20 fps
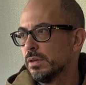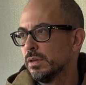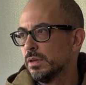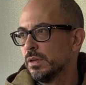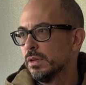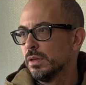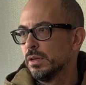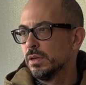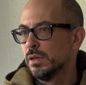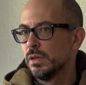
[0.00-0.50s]

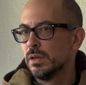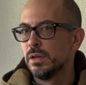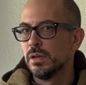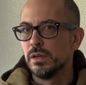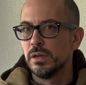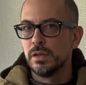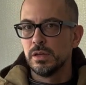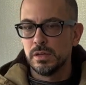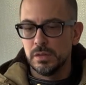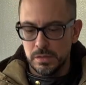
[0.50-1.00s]
You
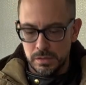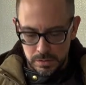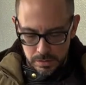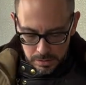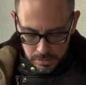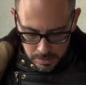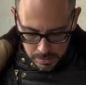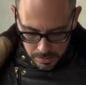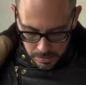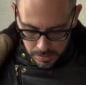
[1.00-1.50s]

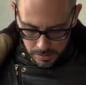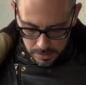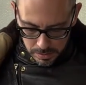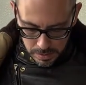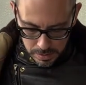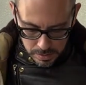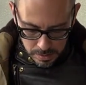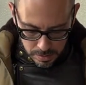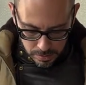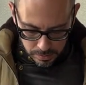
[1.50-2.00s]
can
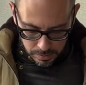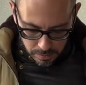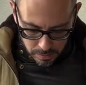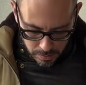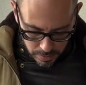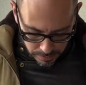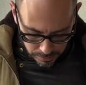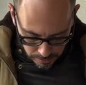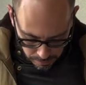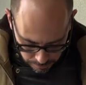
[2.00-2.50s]
see there the
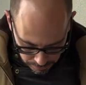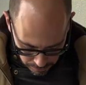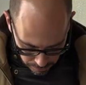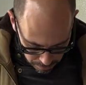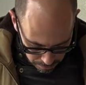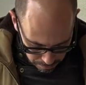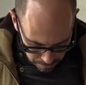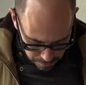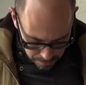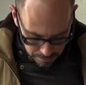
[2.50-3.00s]
Crosszip
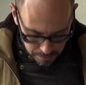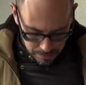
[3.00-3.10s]
zone.